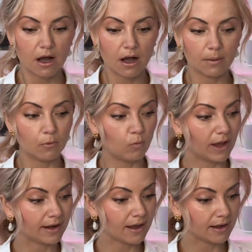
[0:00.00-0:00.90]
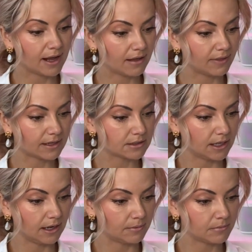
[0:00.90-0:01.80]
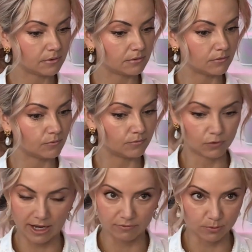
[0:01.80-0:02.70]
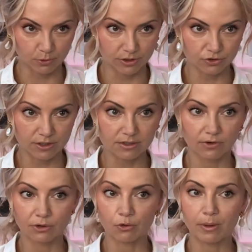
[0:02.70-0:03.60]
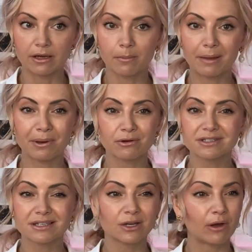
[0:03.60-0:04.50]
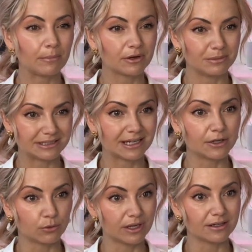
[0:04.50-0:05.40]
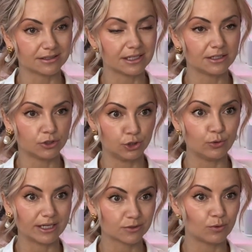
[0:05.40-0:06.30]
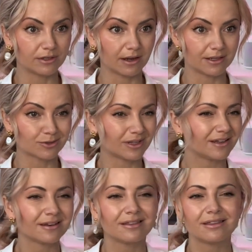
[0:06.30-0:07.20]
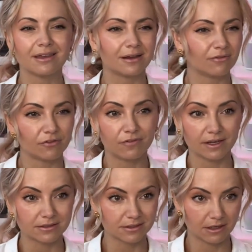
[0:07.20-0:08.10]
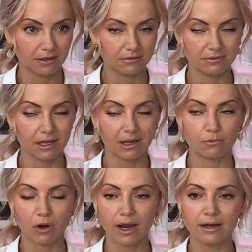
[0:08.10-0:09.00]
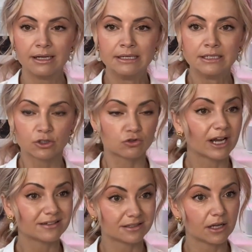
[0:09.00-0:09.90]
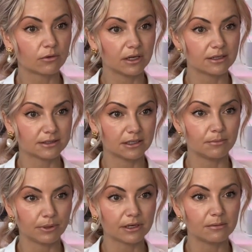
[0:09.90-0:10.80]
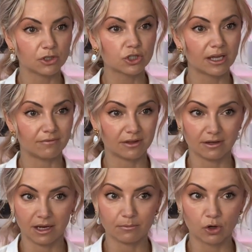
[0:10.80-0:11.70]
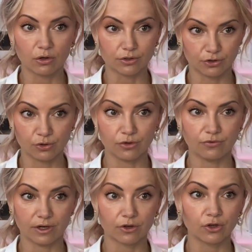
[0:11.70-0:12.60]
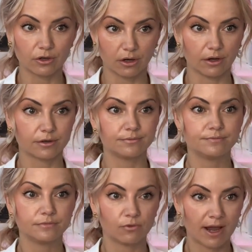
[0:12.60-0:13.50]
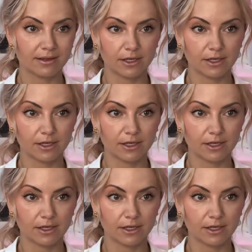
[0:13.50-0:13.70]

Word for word: Um, when I got that name, when I was born in Transylvania, Romania, my parents didn't know I'm going to be selling real estate in the U S one day. So they didn't think of a fancy name, right? So try to sell real estate in Pinckney, Michigan with a name called Junvir. Good luck, right?